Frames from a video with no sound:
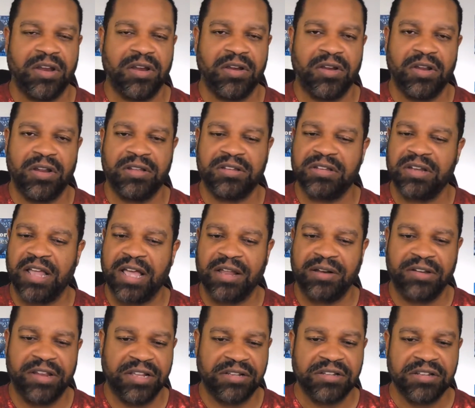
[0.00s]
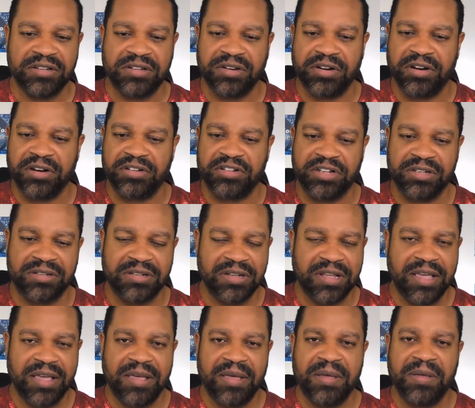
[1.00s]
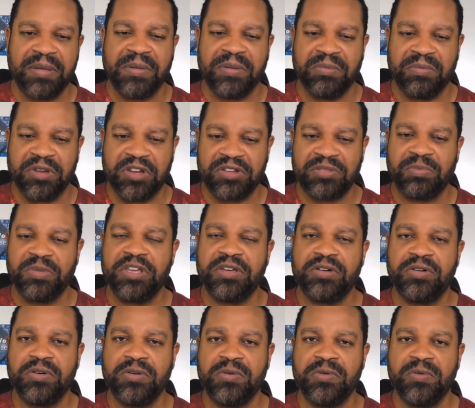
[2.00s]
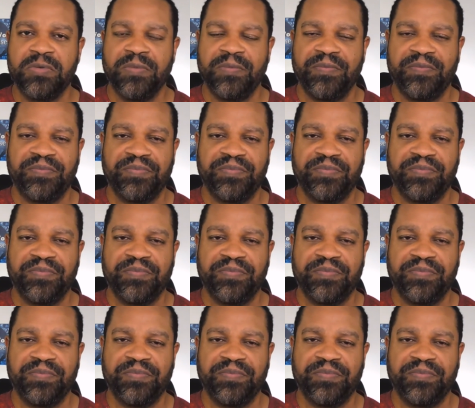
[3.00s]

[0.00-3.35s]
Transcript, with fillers: That's not necessary. Just, just be cool.